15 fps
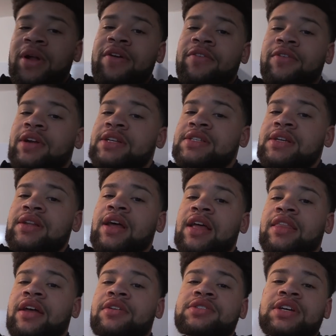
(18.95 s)
whatever reason, I
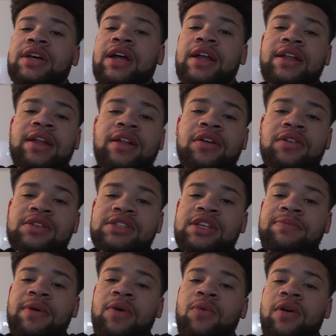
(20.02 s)
thought it was a good idea to go to
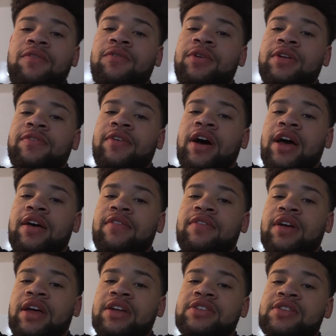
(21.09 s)
sleep at
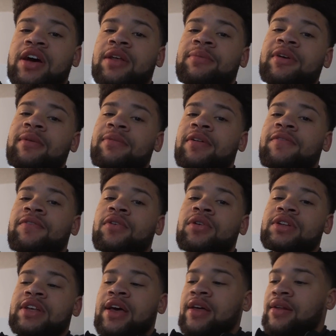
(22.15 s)
1:45 and try to be up at
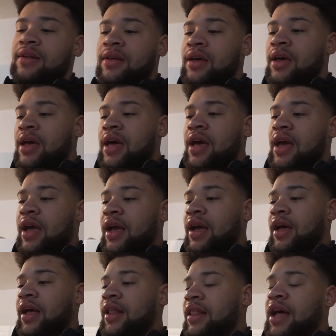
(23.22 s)
4:10,
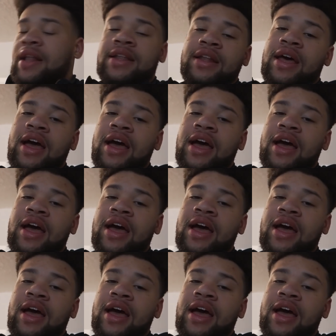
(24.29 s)
and that didn't